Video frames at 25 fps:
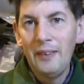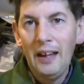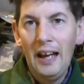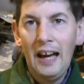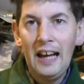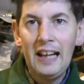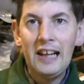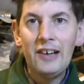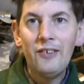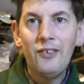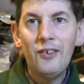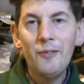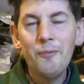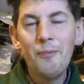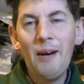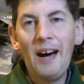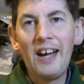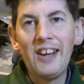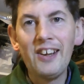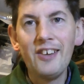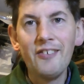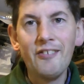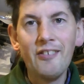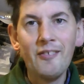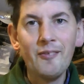Hello, I'm
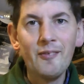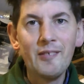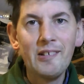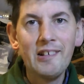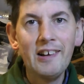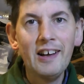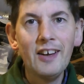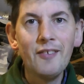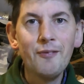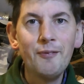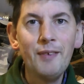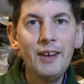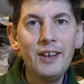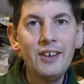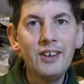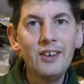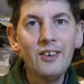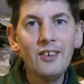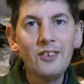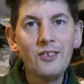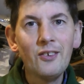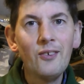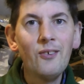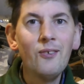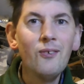Paddy from
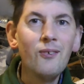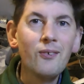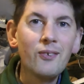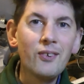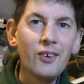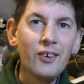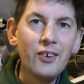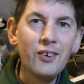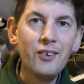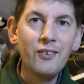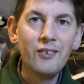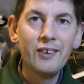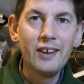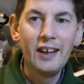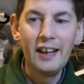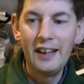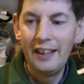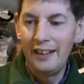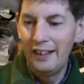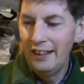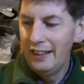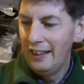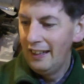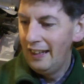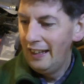
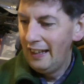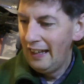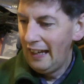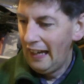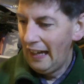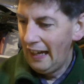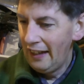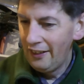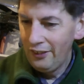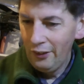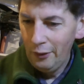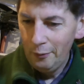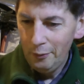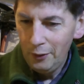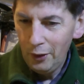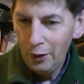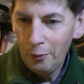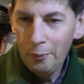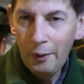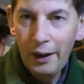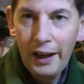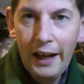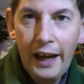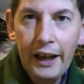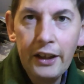creativemedia.org.uk and I'm doing
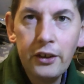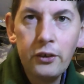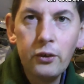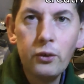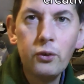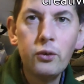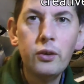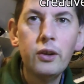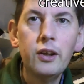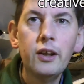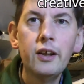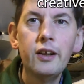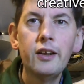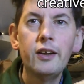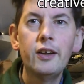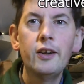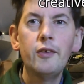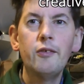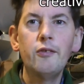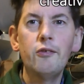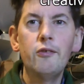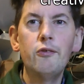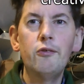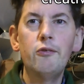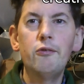my annual
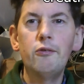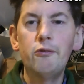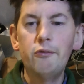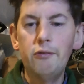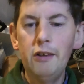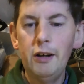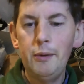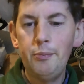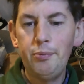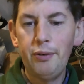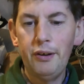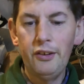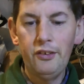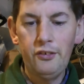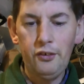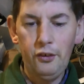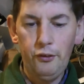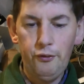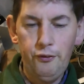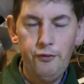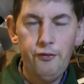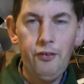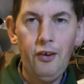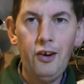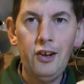reprint
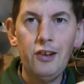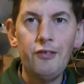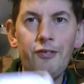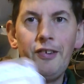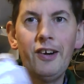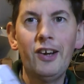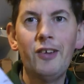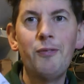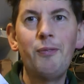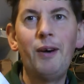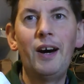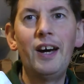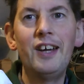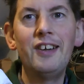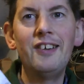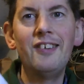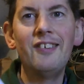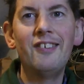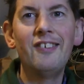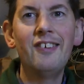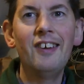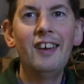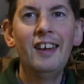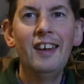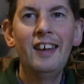of Filofax
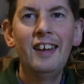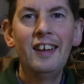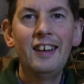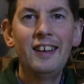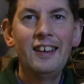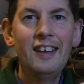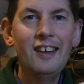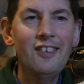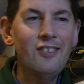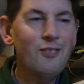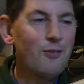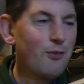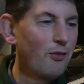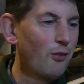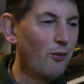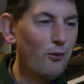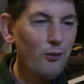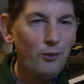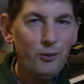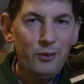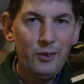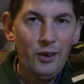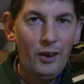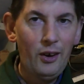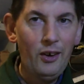pages. Yes, for
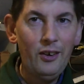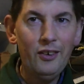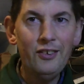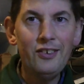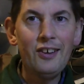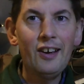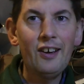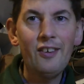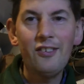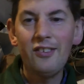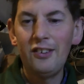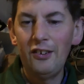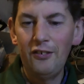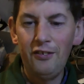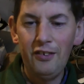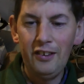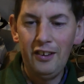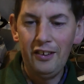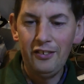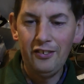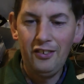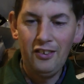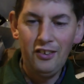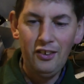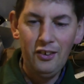all the high-tech stuff I
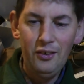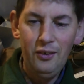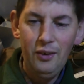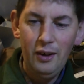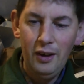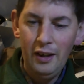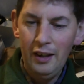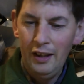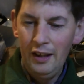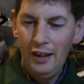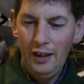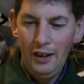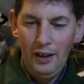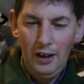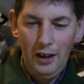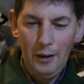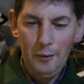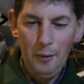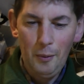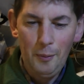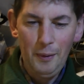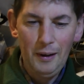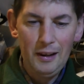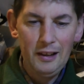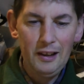like to do, I'm
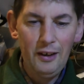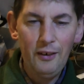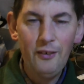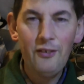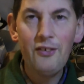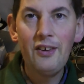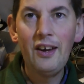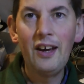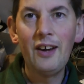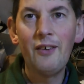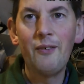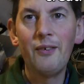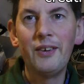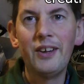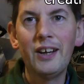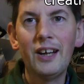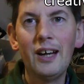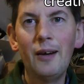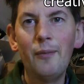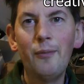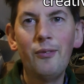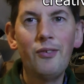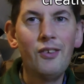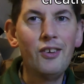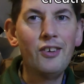a bit low-tech when it
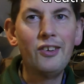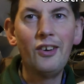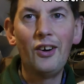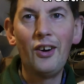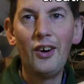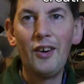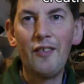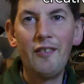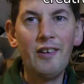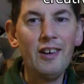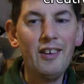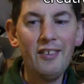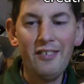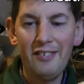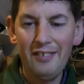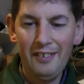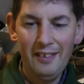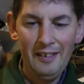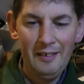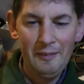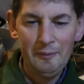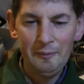comes to diaries.